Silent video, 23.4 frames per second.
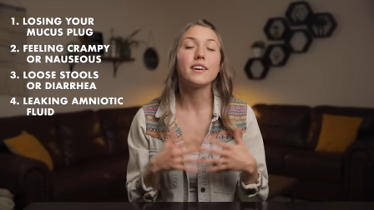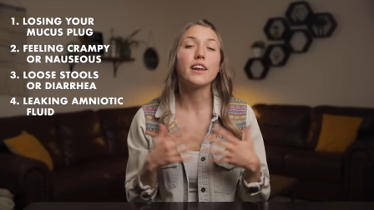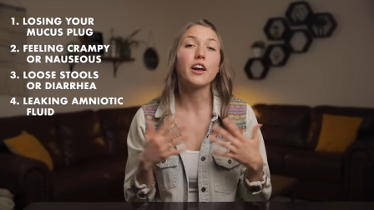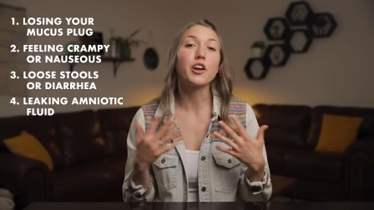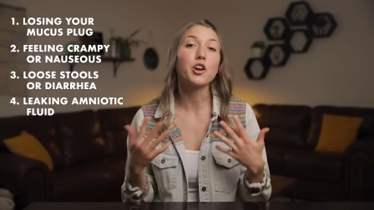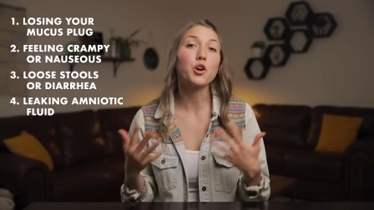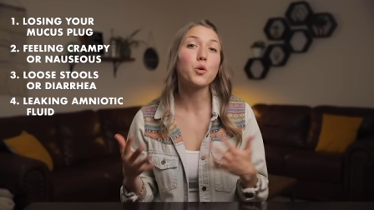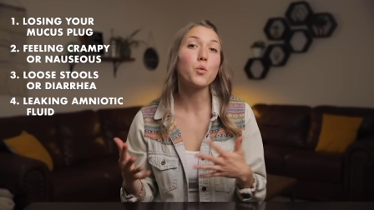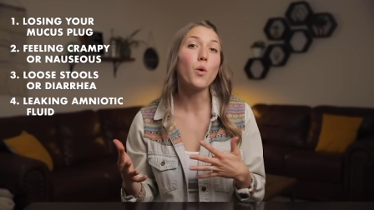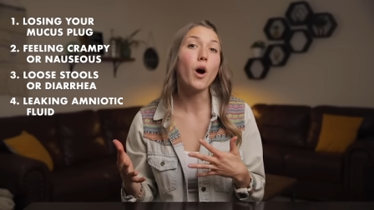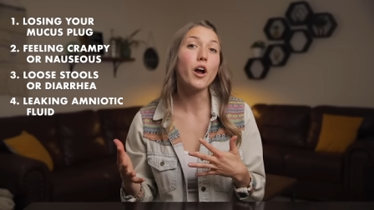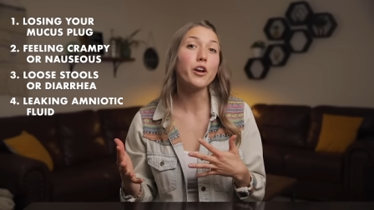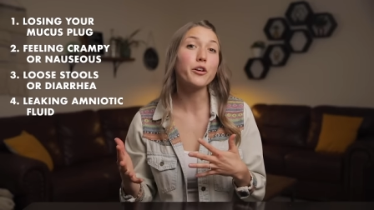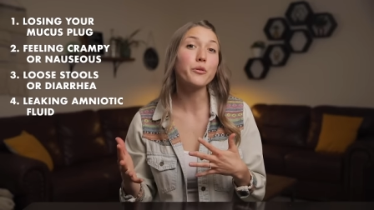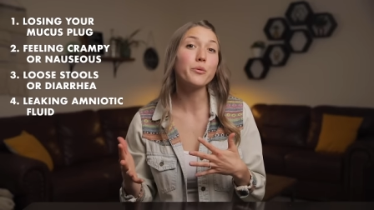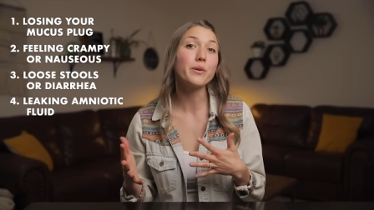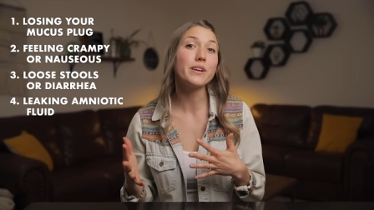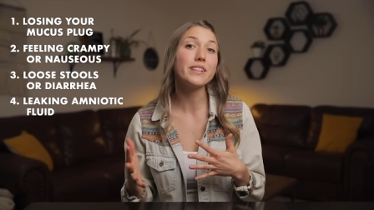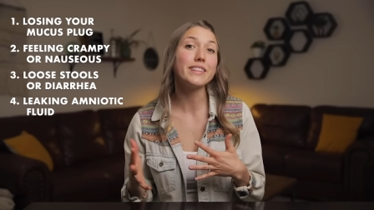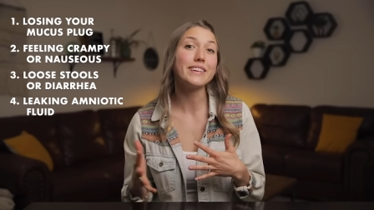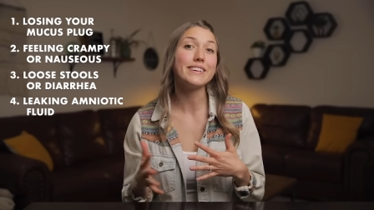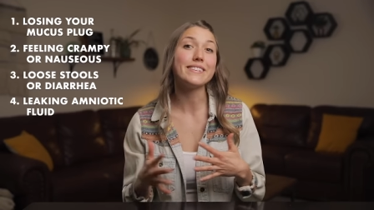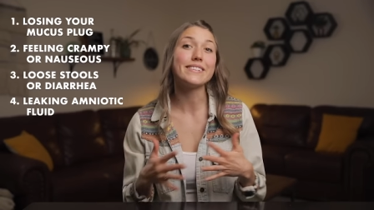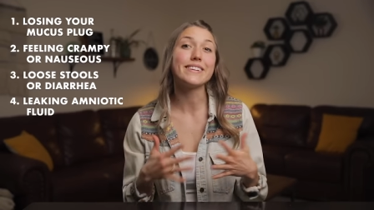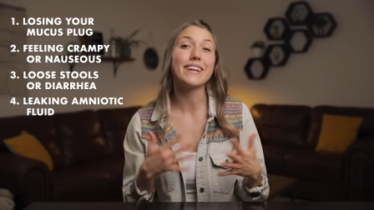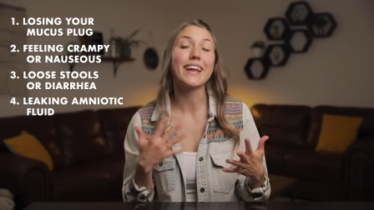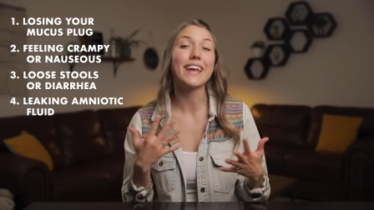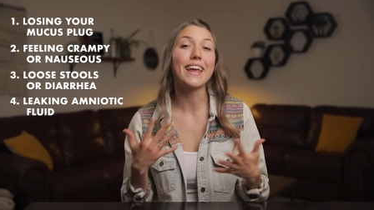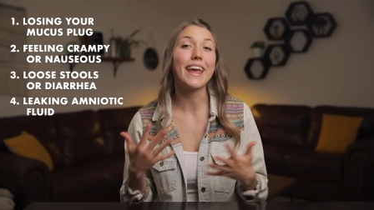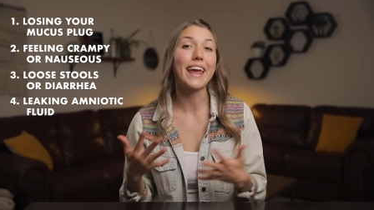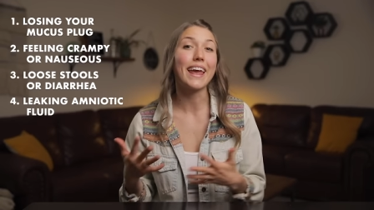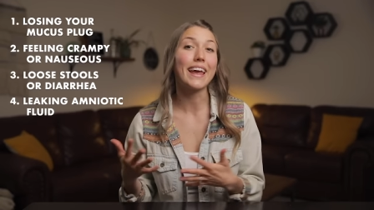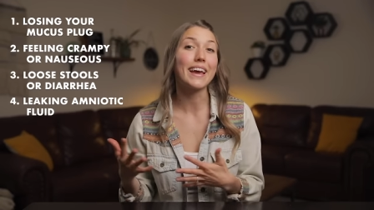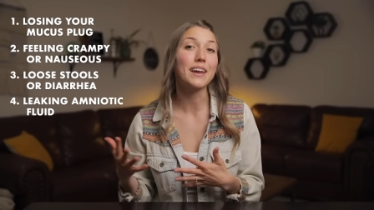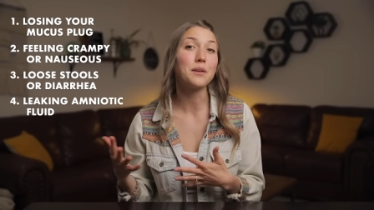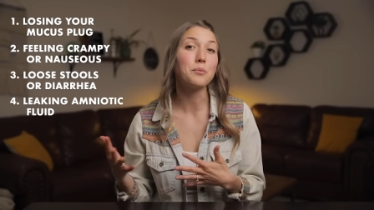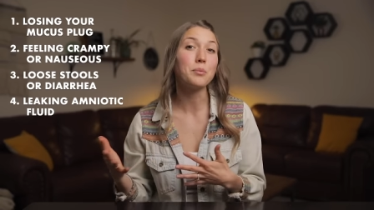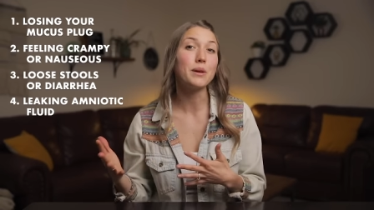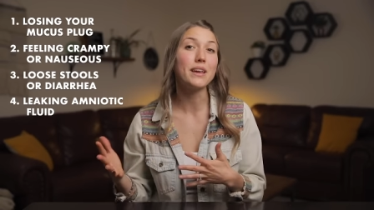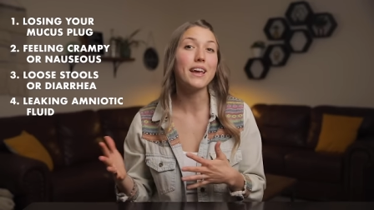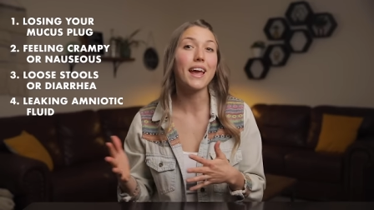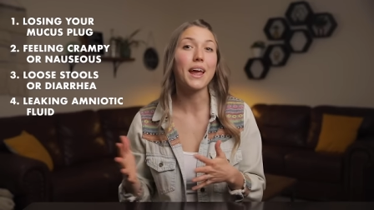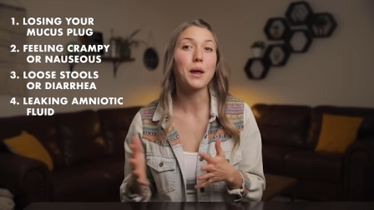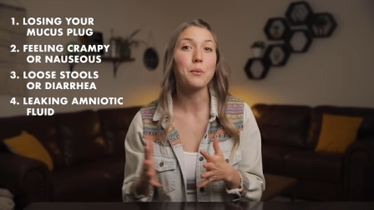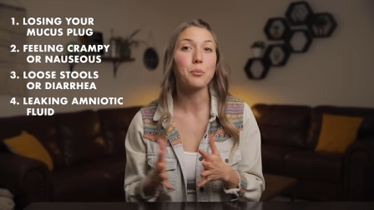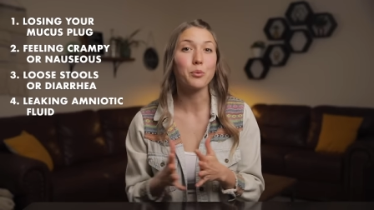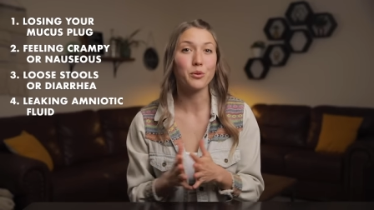Now, your water releasing can
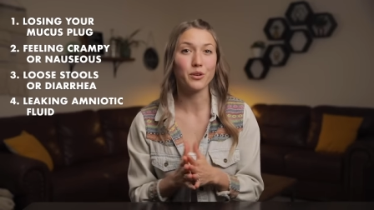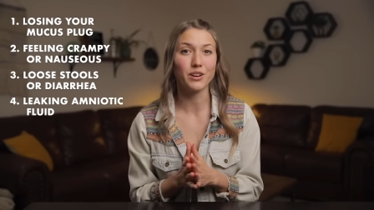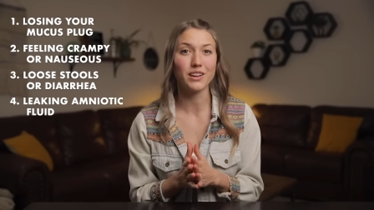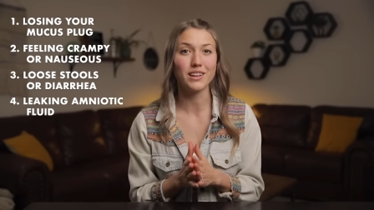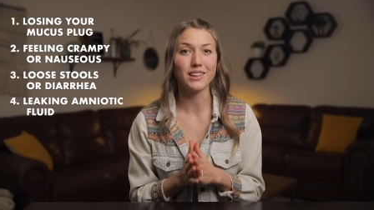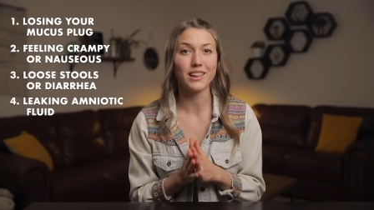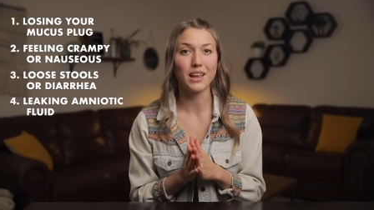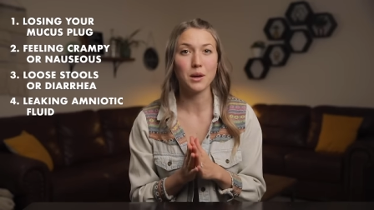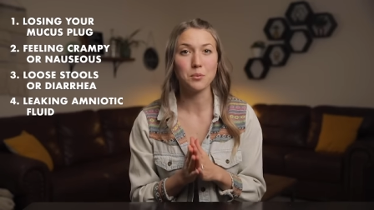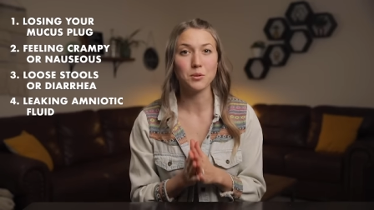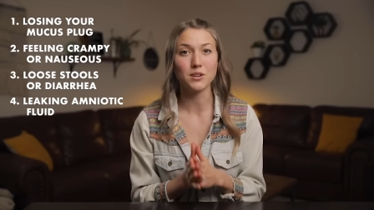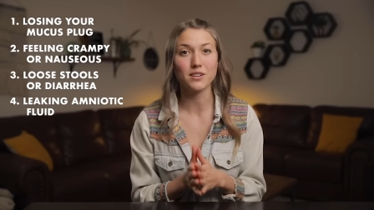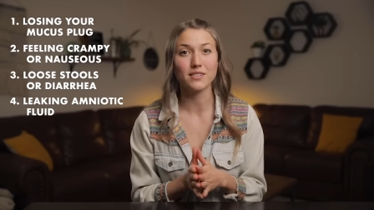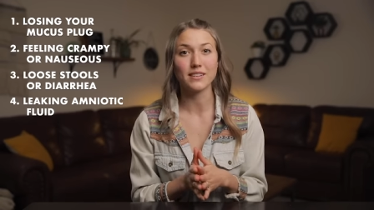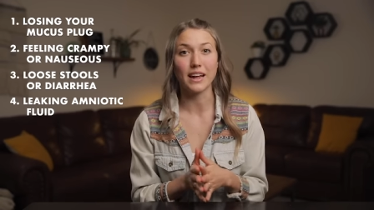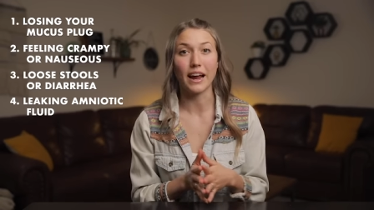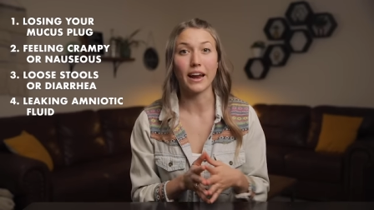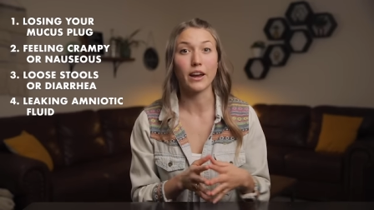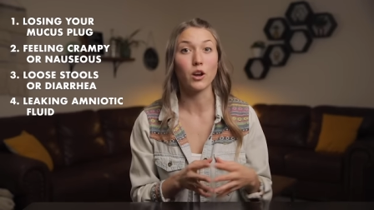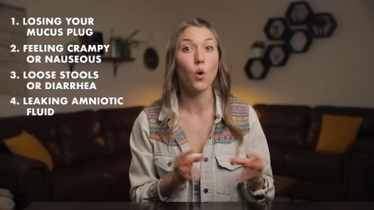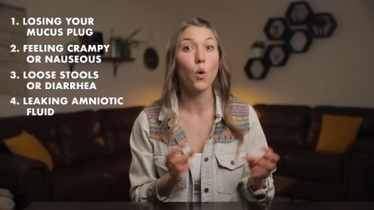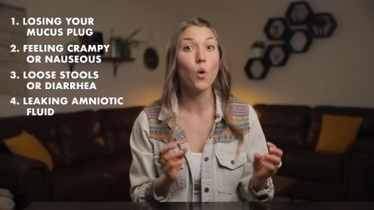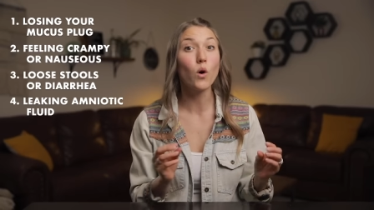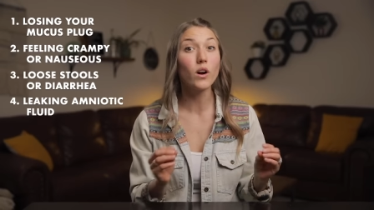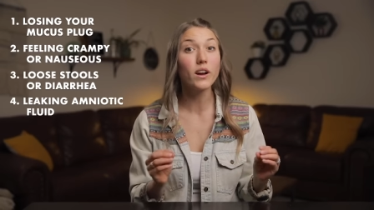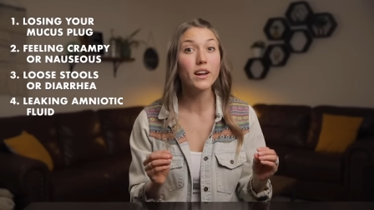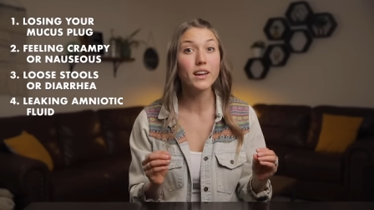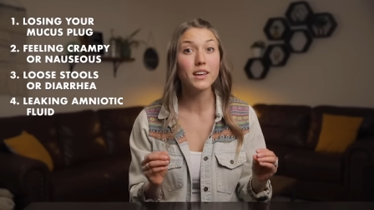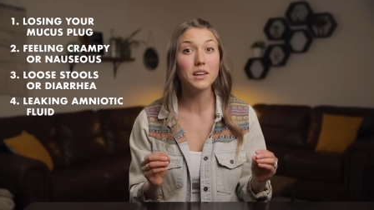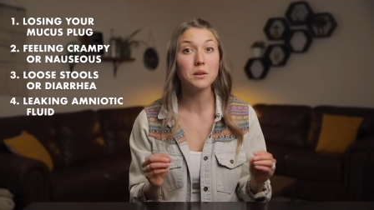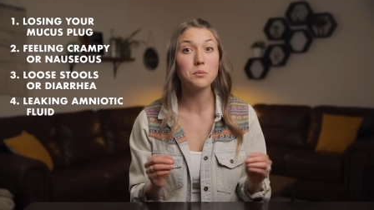be a pre labor sign or it